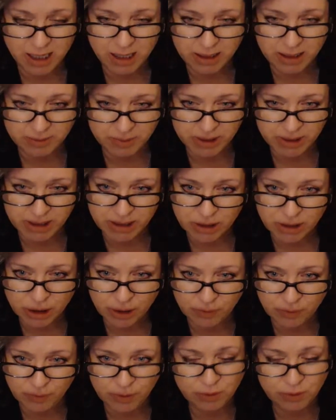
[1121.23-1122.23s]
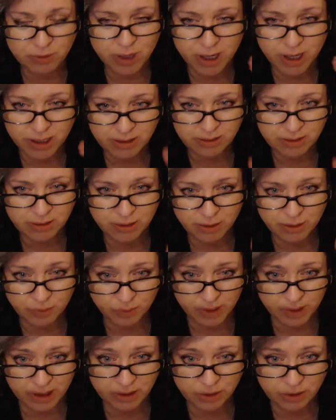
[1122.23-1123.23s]
Because if you guys can
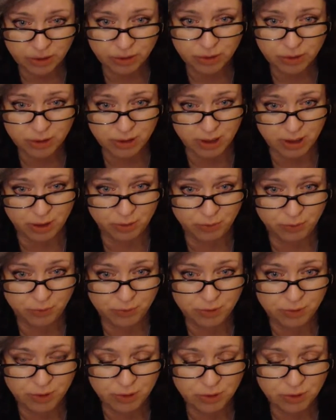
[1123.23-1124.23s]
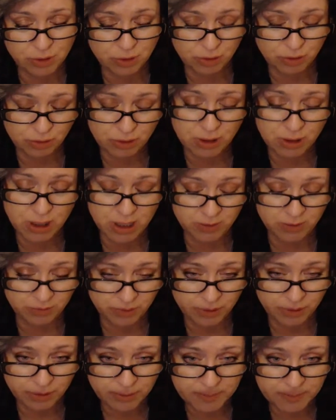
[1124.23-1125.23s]
raise yourself to a certain
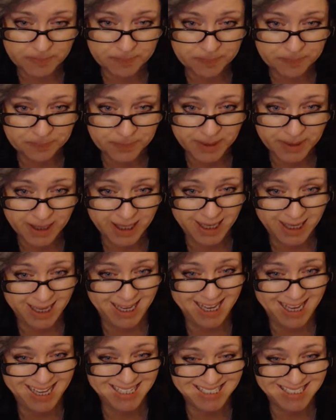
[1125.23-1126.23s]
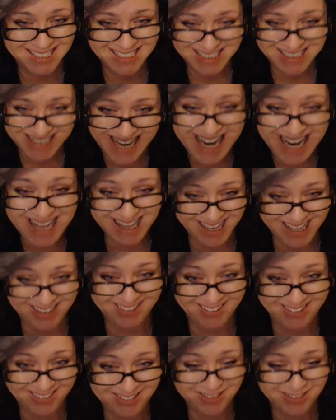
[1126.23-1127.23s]
level and stay
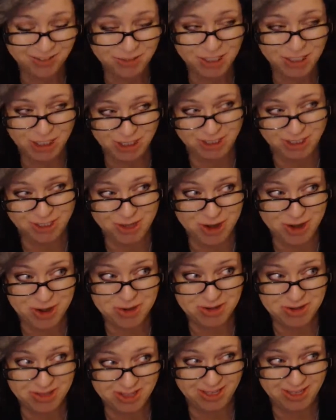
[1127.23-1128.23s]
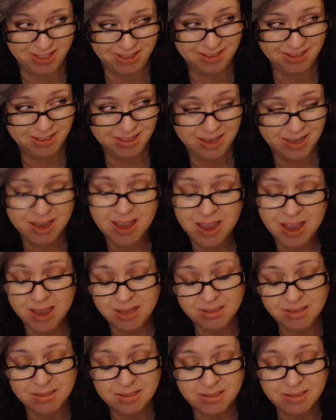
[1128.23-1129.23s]
there, which is the hard thing,
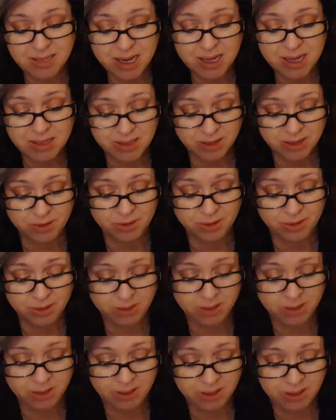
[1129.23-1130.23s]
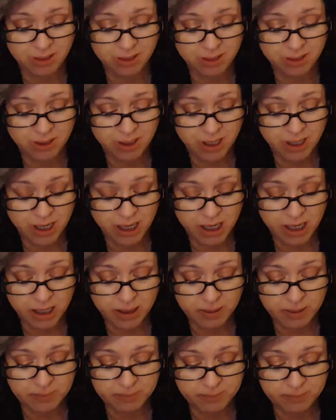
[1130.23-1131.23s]
and stay there,
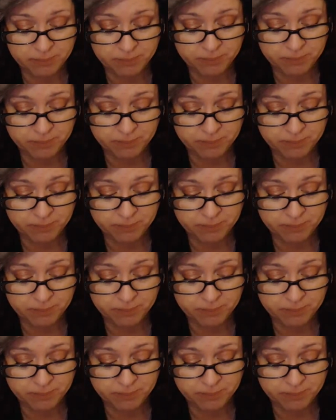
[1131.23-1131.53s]
um,